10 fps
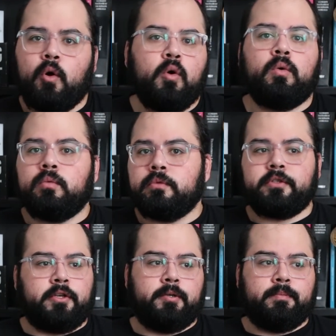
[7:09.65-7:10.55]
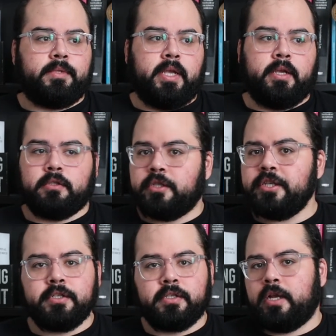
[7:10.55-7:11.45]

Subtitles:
own terms and conditions,